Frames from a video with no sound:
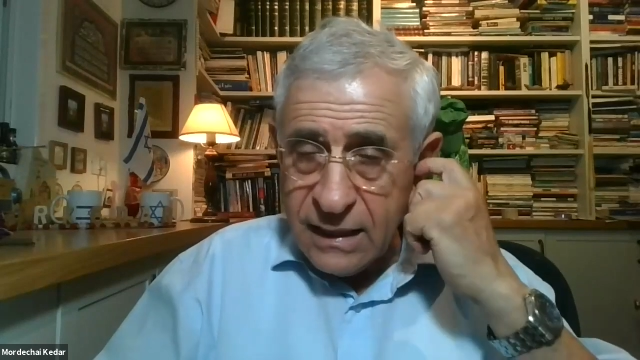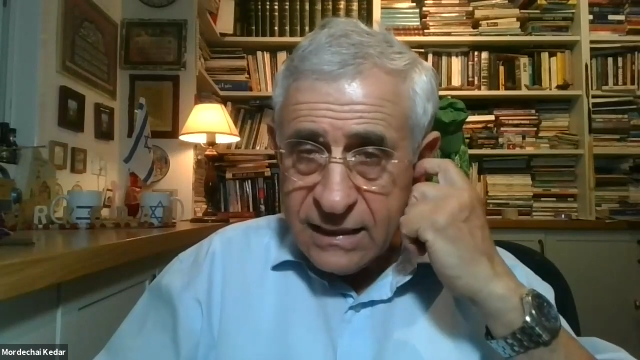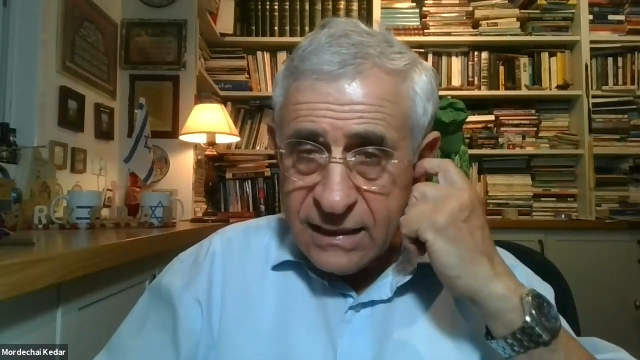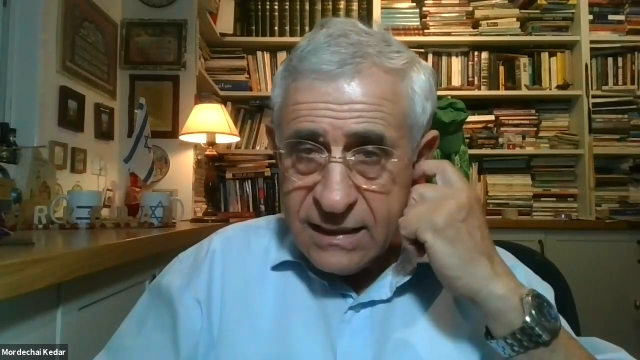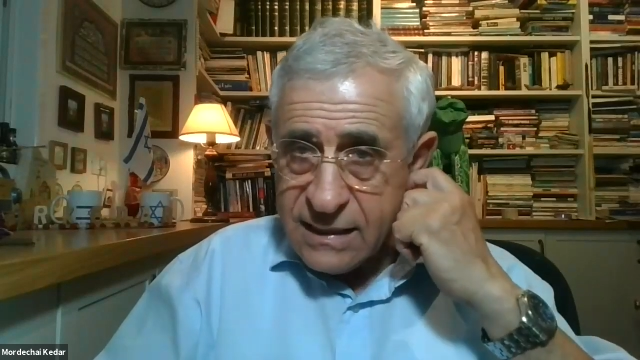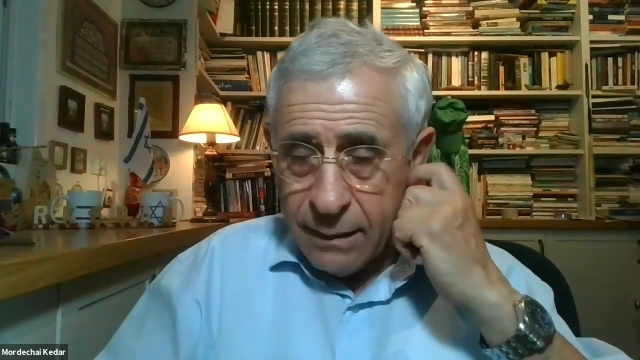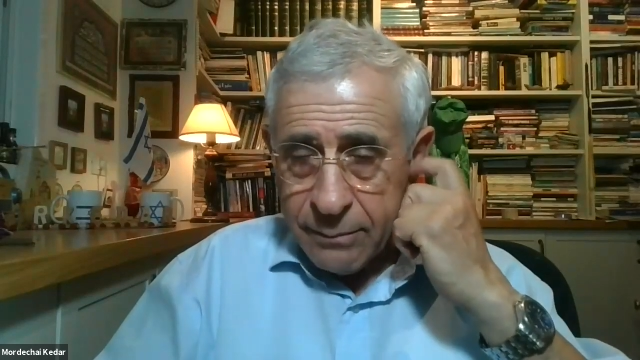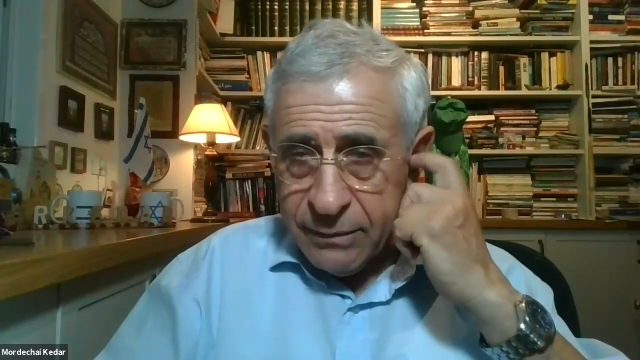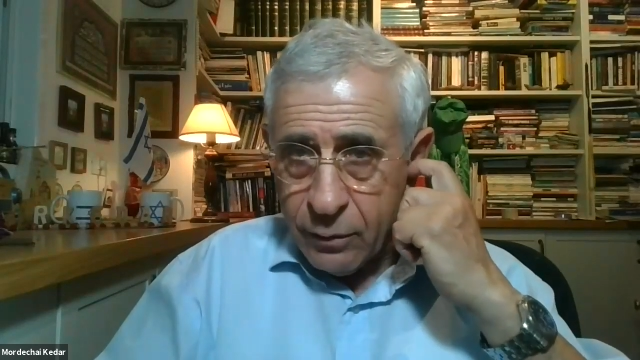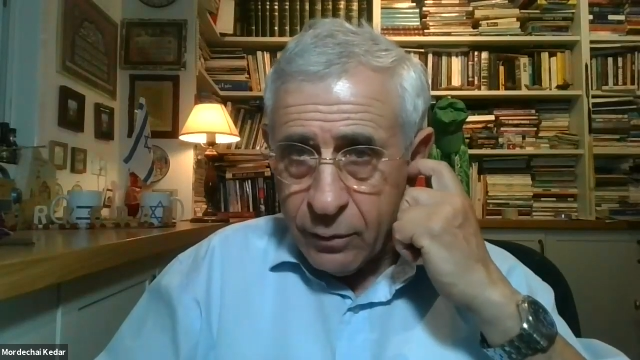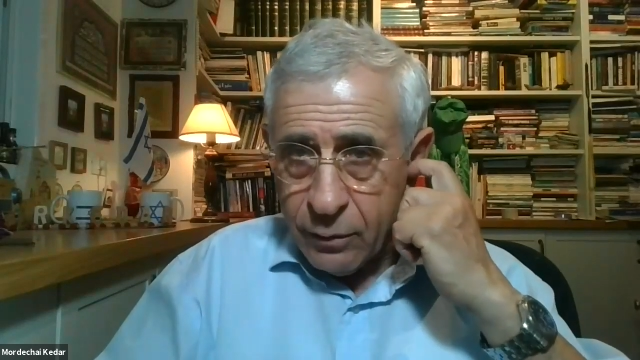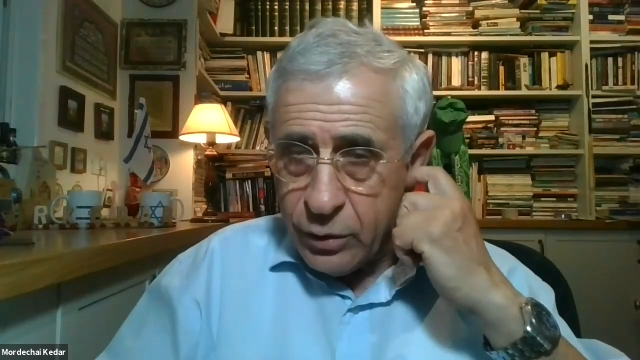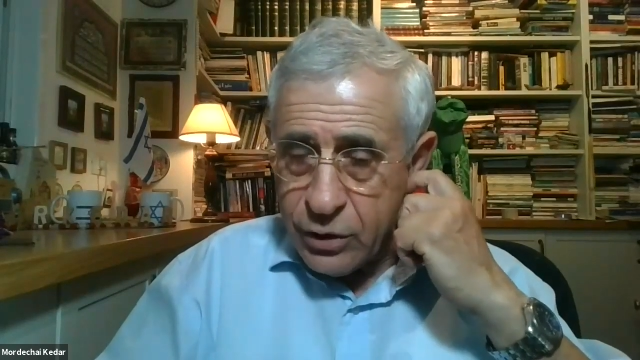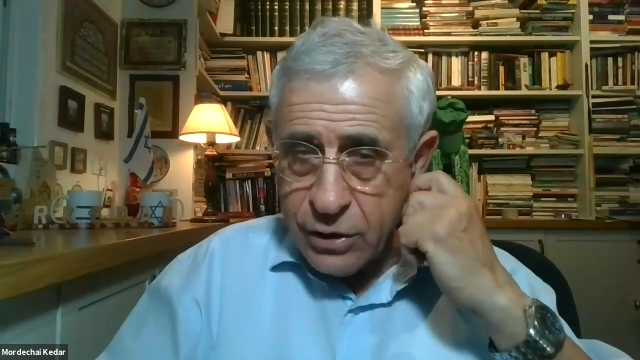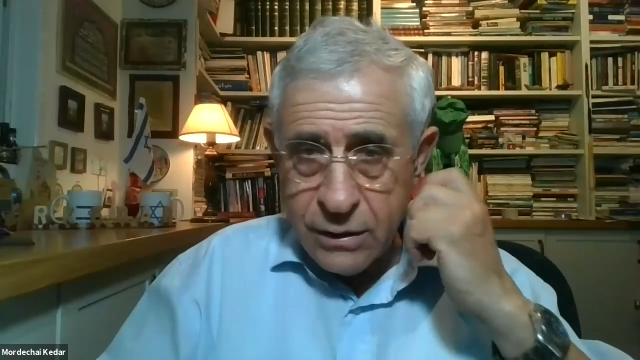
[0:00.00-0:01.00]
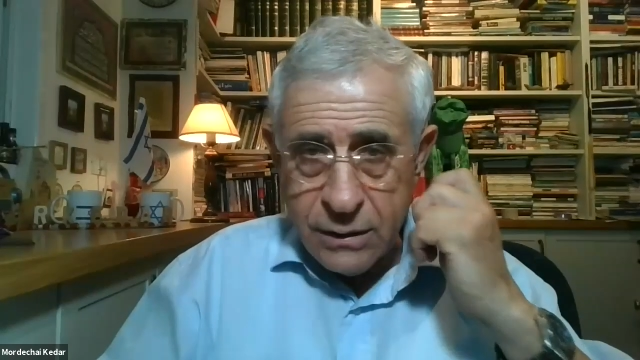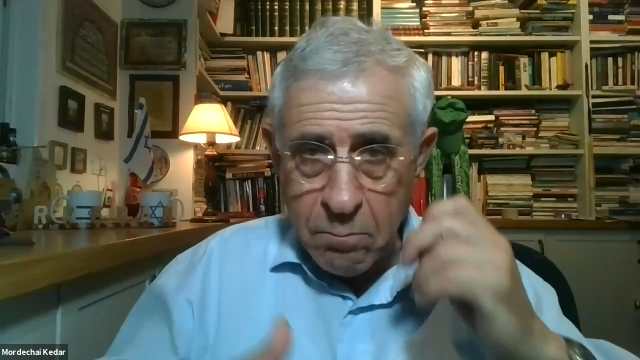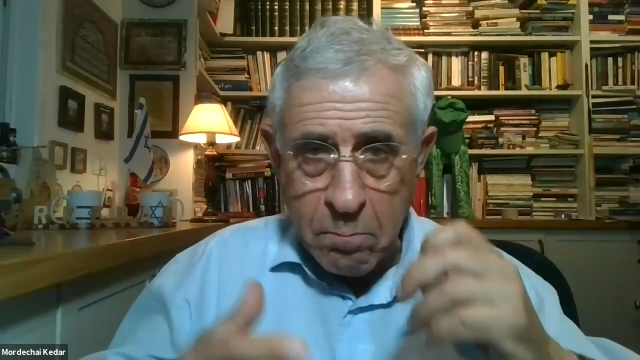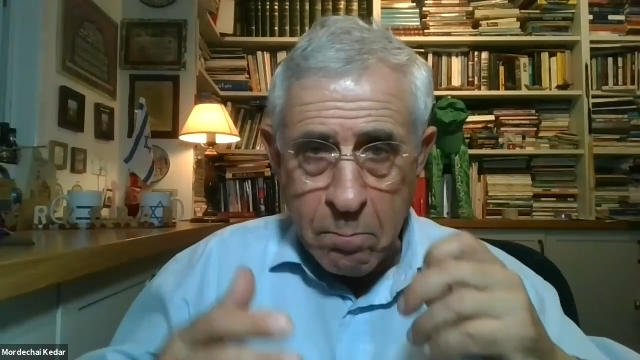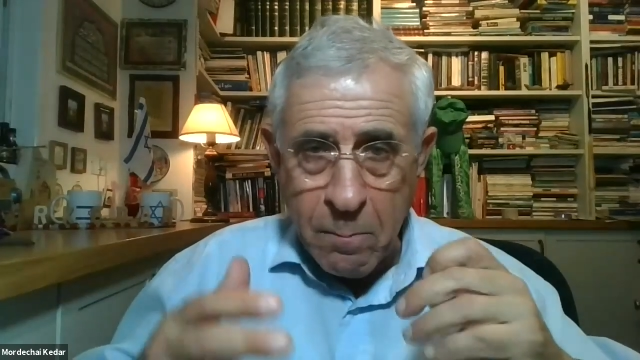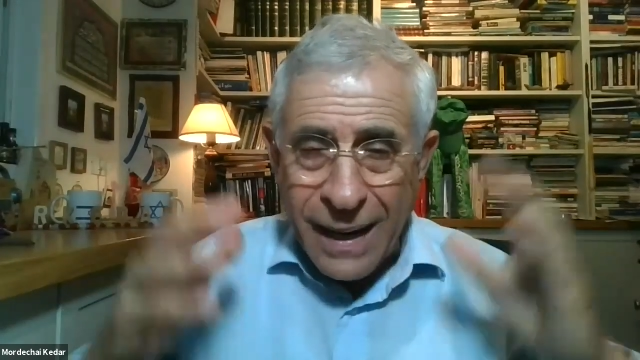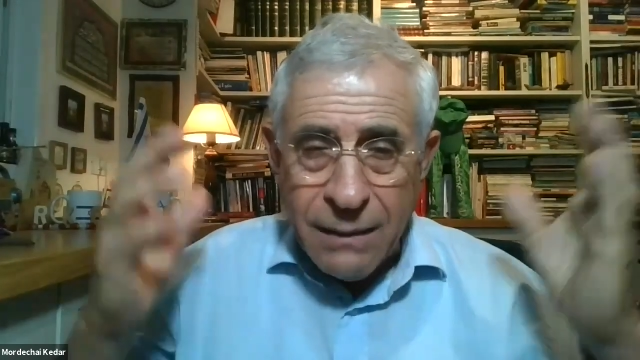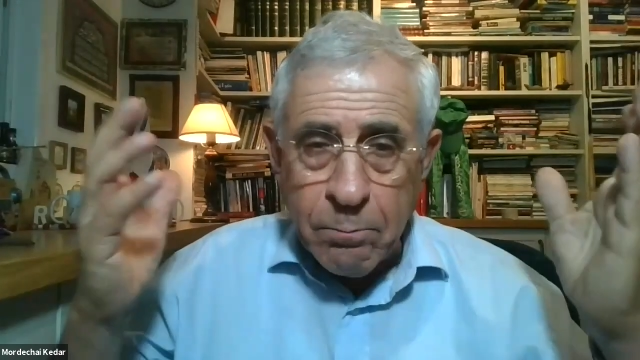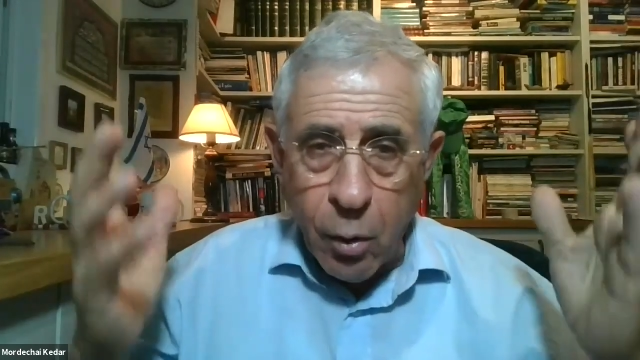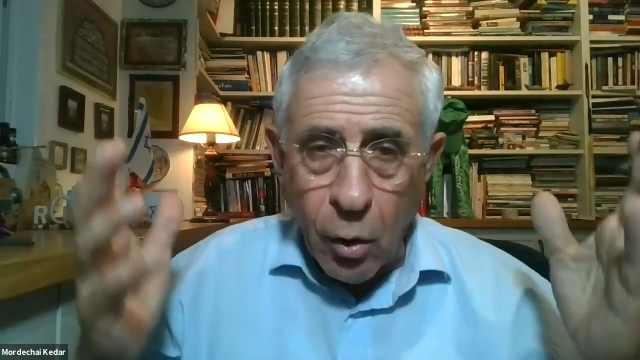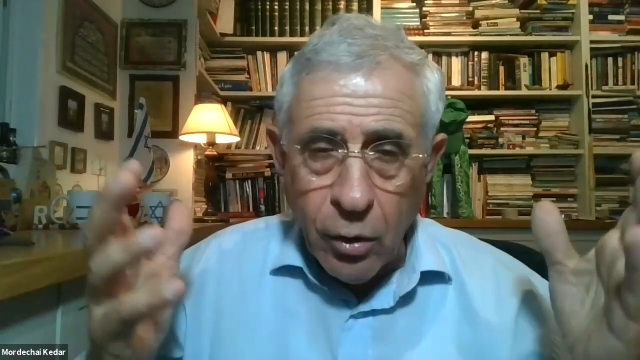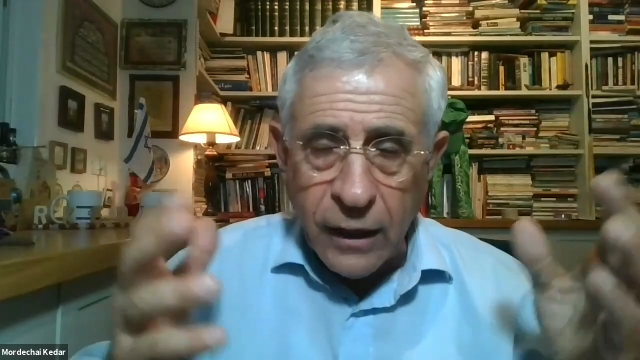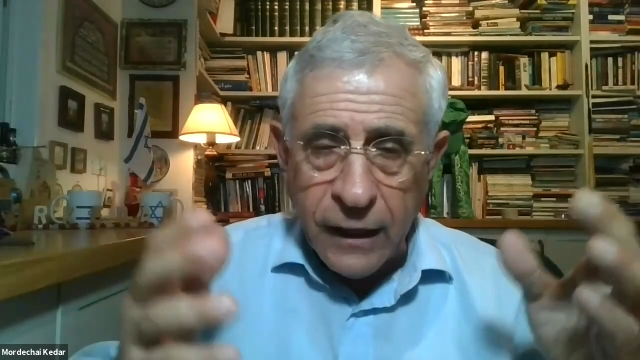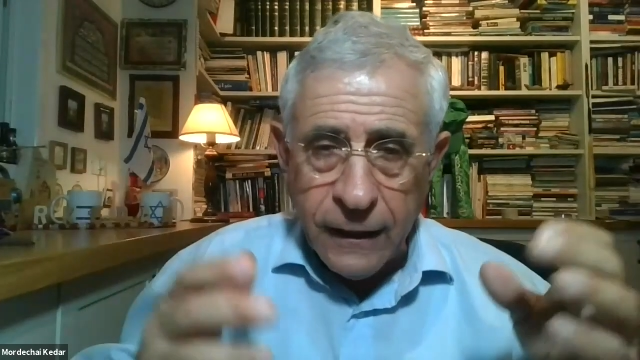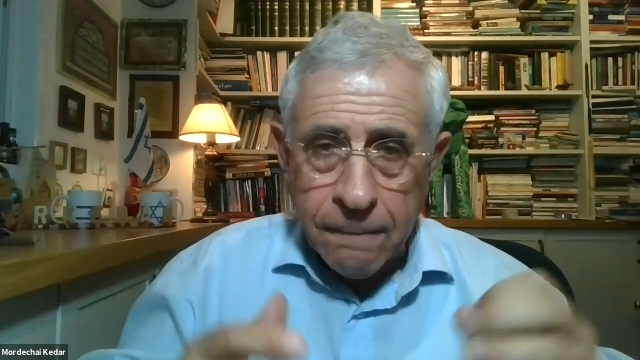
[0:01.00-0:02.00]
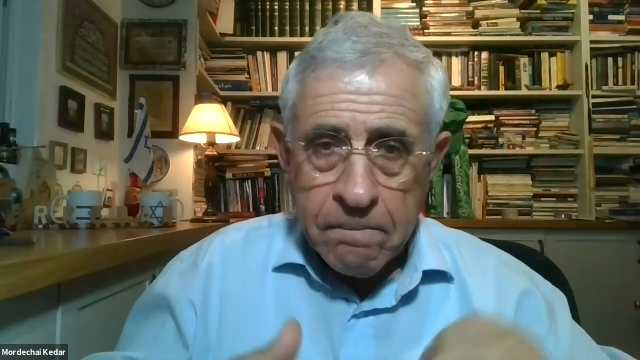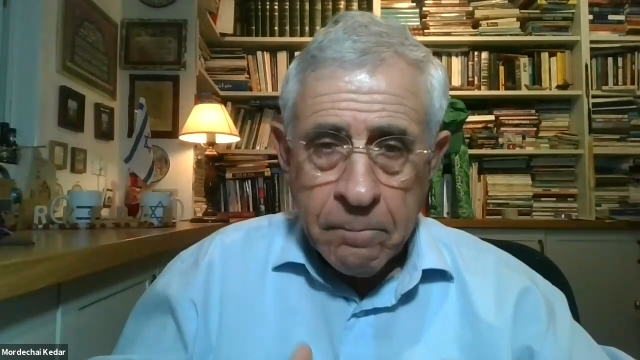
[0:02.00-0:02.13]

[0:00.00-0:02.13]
this is something which is mind-boggling.